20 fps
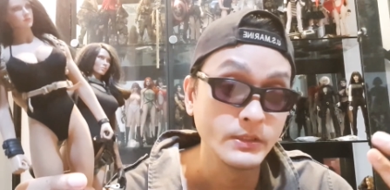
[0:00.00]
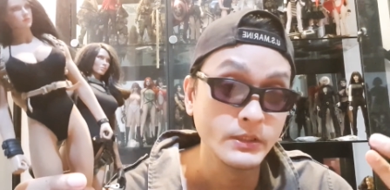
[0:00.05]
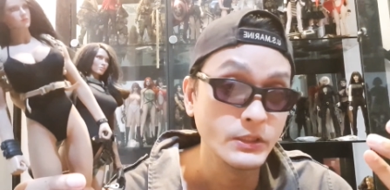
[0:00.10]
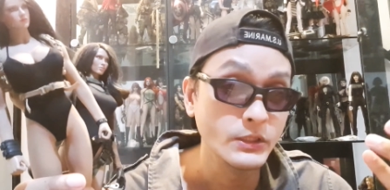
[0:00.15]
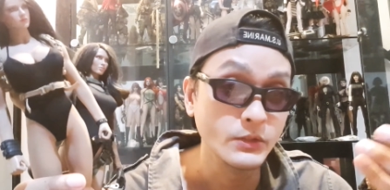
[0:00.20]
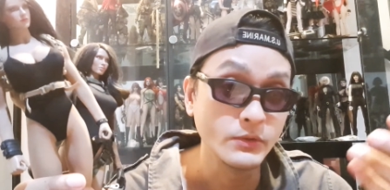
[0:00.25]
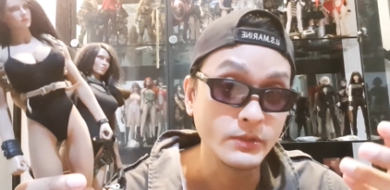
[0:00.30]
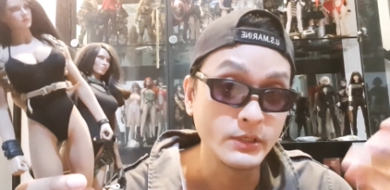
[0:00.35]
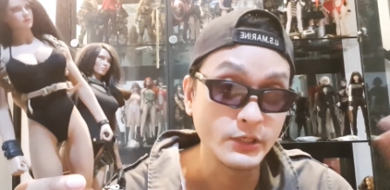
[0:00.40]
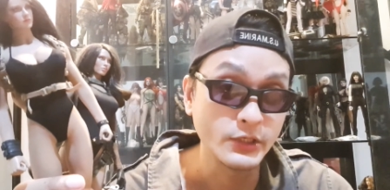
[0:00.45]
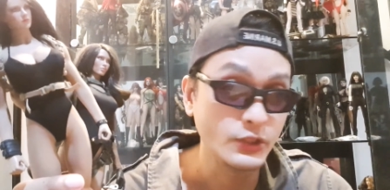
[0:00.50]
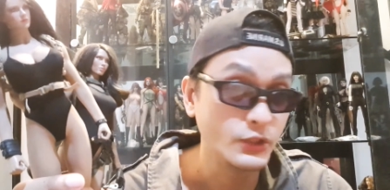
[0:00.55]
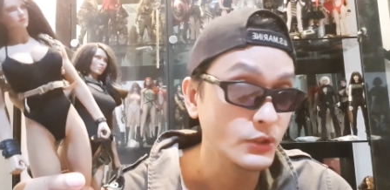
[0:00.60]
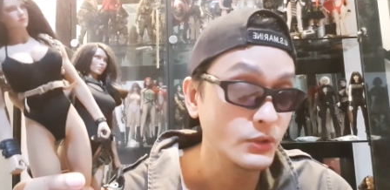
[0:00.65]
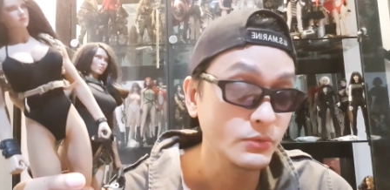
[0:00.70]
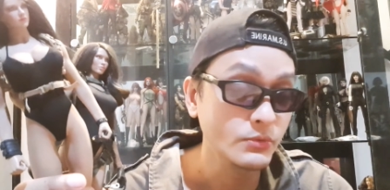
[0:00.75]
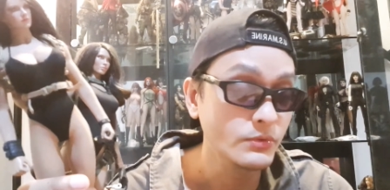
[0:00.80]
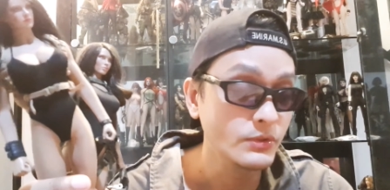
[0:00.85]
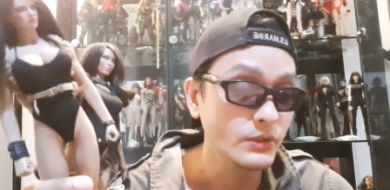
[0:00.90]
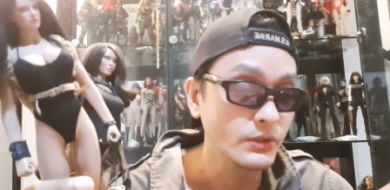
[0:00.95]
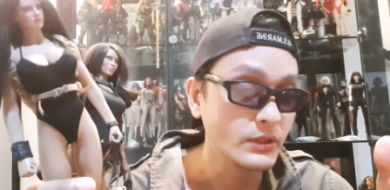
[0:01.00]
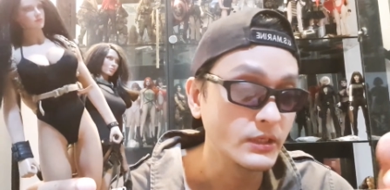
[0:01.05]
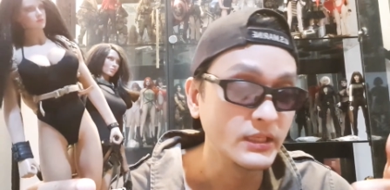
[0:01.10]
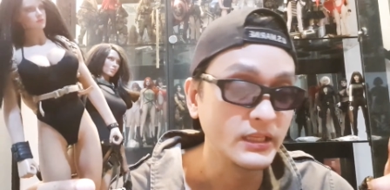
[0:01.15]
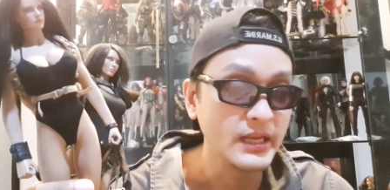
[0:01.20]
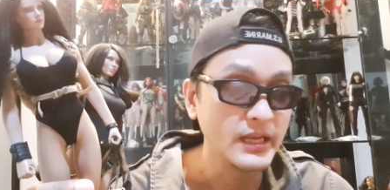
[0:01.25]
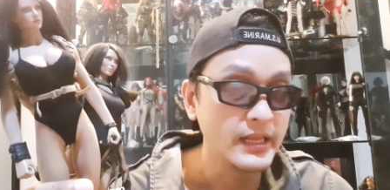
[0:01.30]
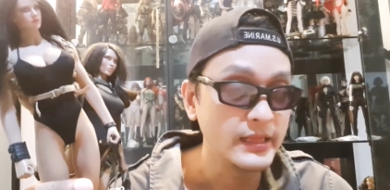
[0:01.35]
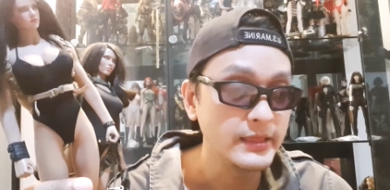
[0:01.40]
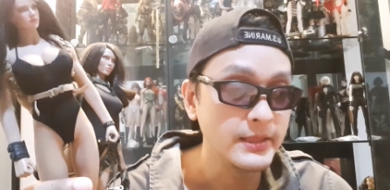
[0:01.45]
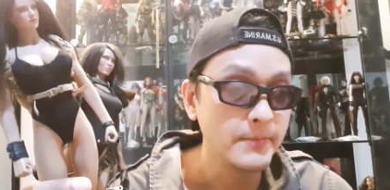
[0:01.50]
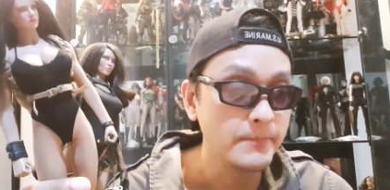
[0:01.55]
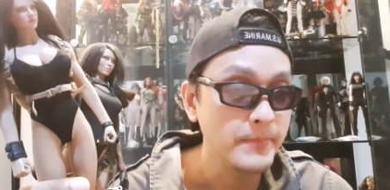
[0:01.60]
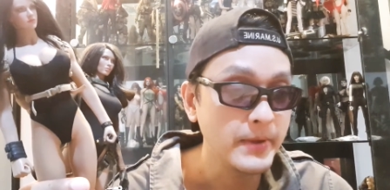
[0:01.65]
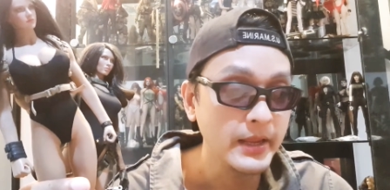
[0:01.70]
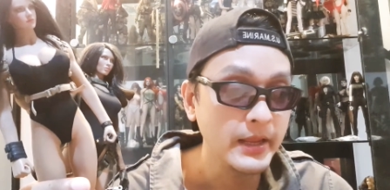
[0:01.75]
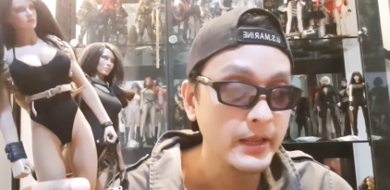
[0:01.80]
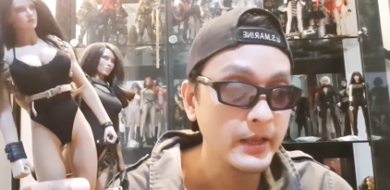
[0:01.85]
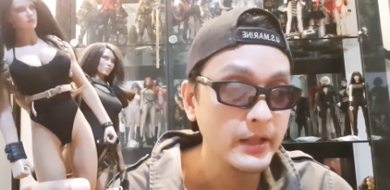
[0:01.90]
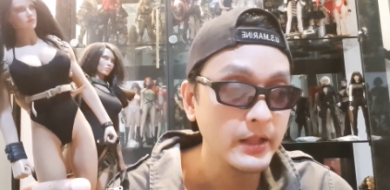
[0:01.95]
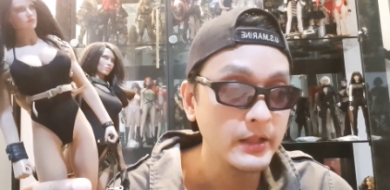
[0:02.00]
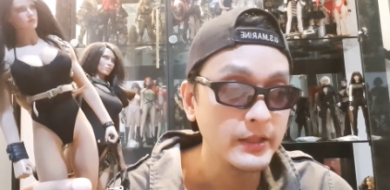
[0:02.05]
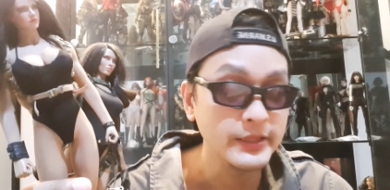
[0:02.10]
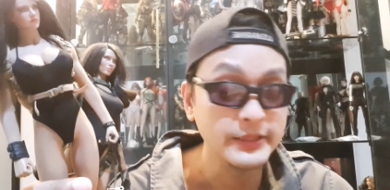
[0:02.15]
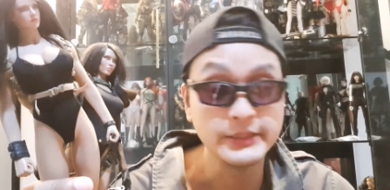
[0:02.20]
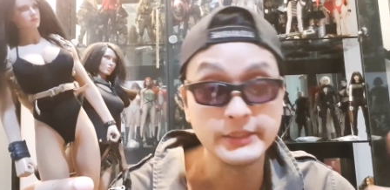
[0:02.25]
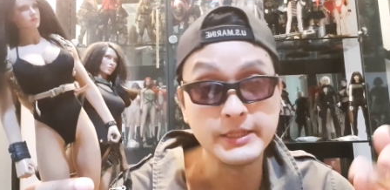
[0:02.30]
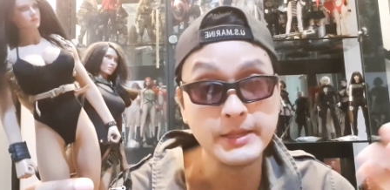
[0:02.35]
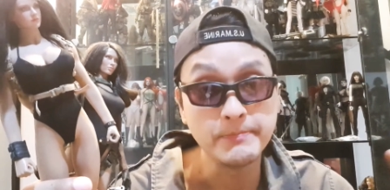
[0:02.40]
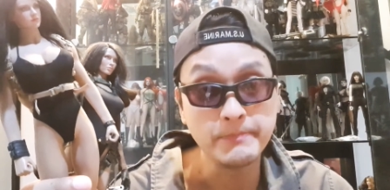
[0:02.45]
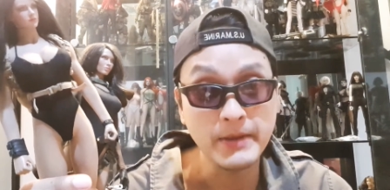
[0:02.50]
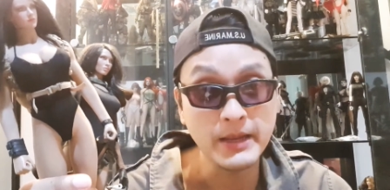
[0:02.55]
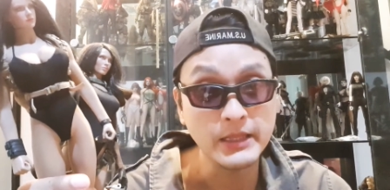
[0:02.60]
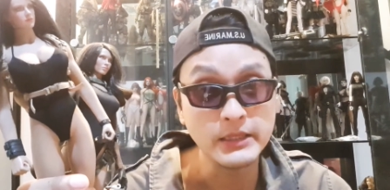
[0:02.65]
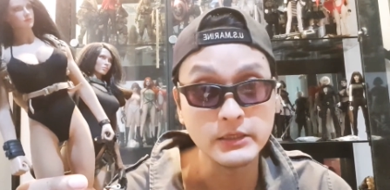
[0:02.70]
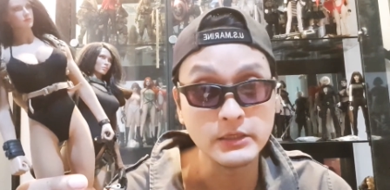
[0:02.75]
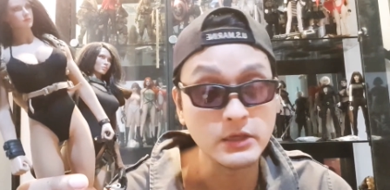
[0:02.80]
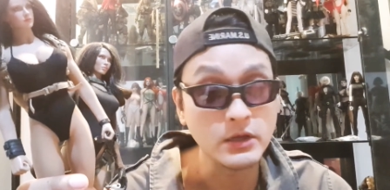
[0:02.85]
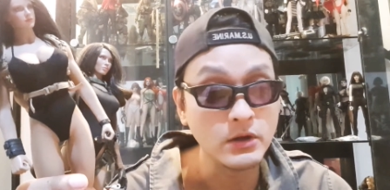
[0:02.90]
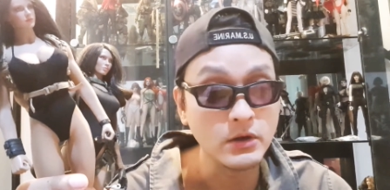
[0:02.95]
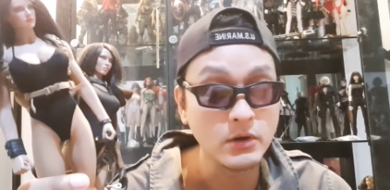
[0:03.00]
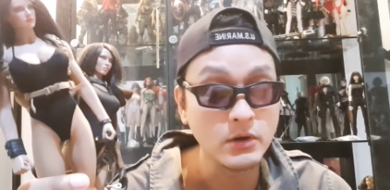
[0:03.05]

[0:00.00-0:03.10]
you know, cartoon, you can get the pale. It depends.